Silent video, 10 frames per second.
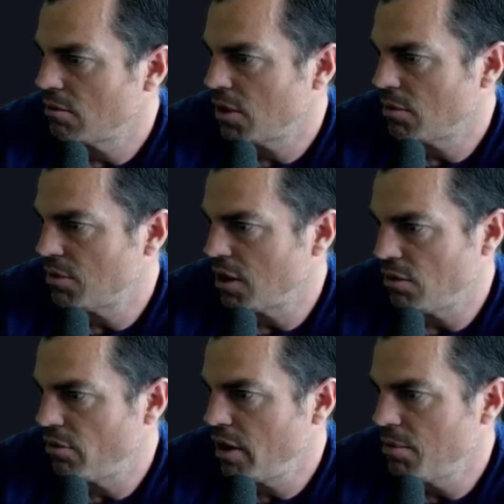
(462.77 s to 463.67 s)
Update
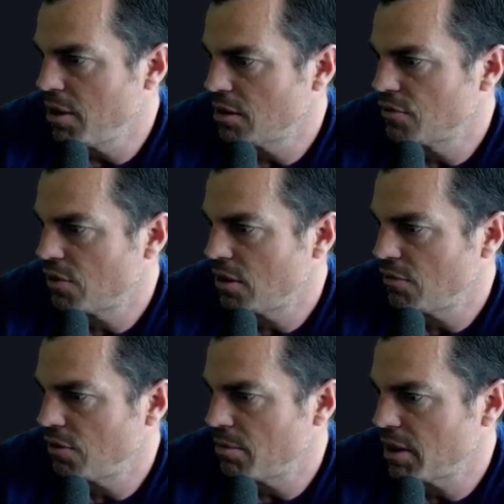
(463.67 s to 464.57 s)
README is fine
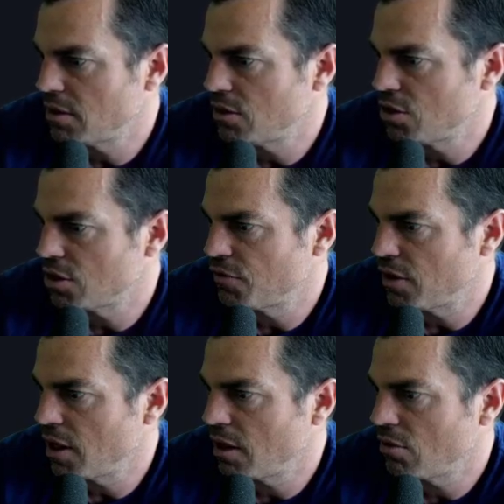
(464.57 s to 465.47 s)
for the message just for
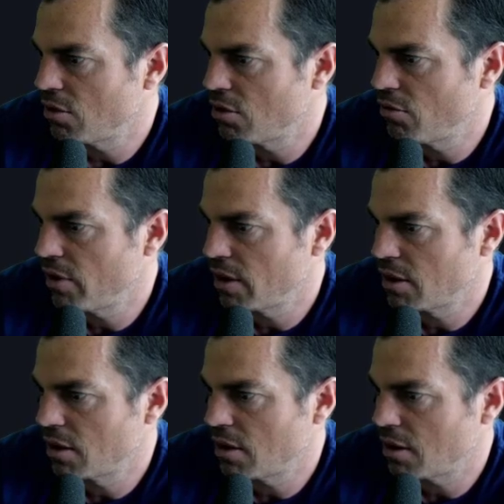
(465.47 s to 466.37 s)
now.
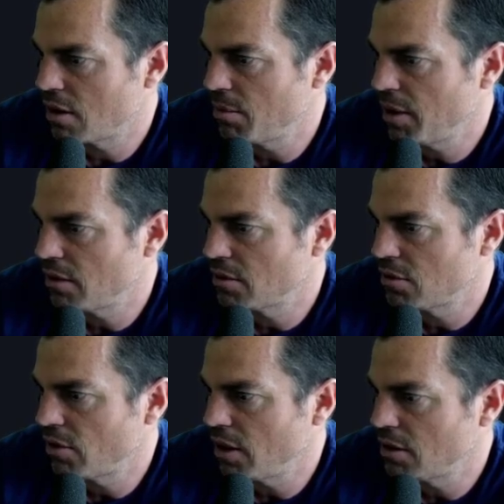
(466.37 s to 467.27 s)
Commit
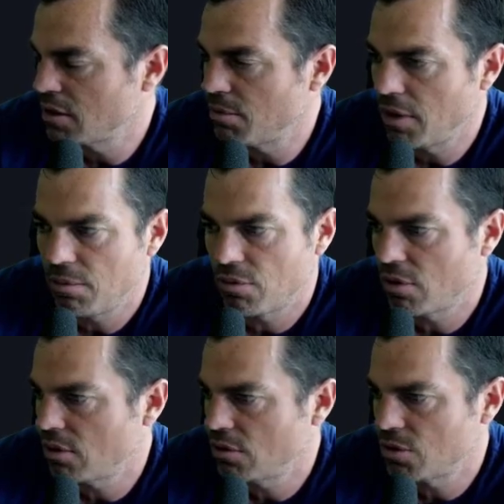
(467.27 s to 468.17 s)
directly to the main
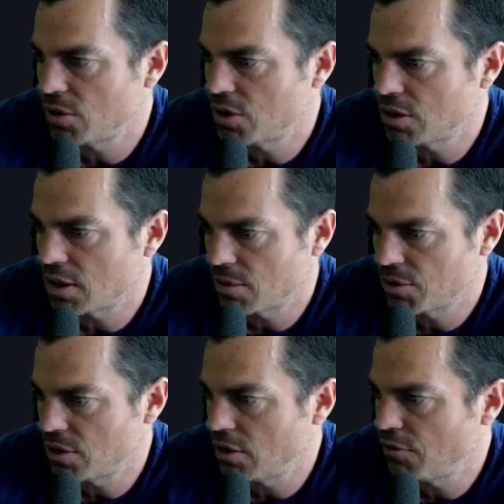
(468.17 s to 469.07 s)
branch, which is
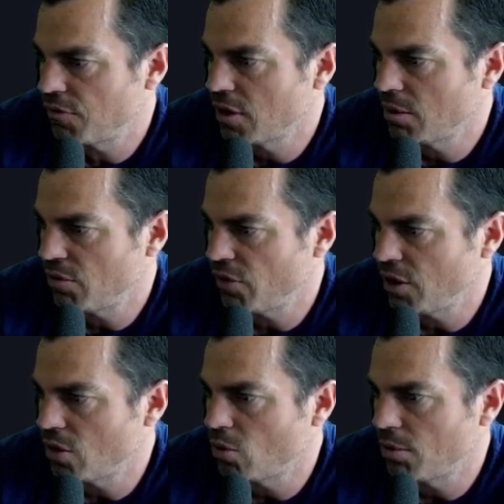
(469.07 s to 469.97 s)
absolutely fine. We've only
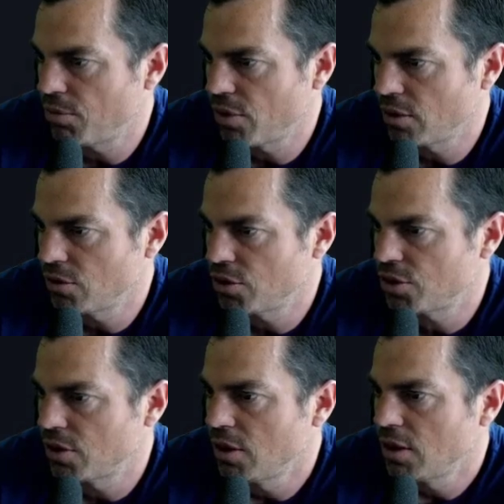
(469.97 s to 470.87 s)
got one
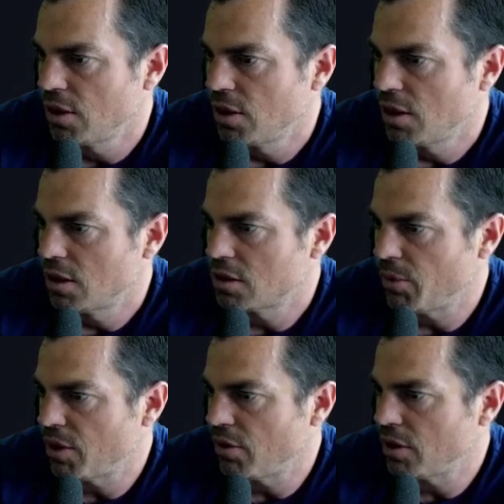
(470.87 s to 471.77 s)
branch, so we
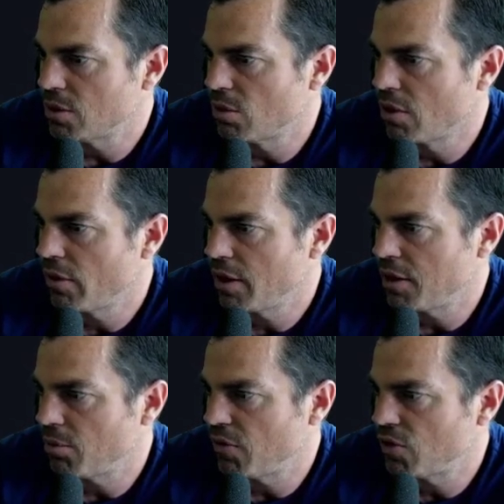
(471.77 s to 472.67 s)
don't need to worry. And
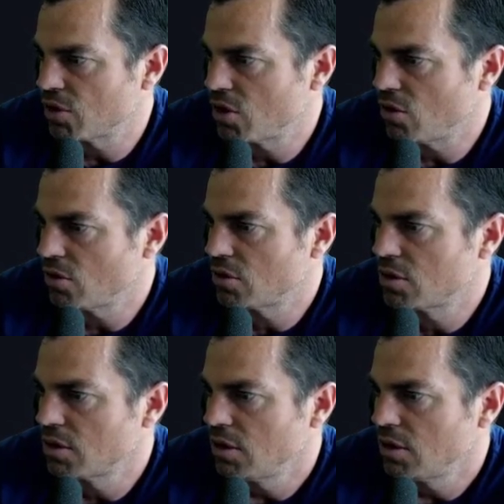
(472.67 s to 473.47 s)
then we've just got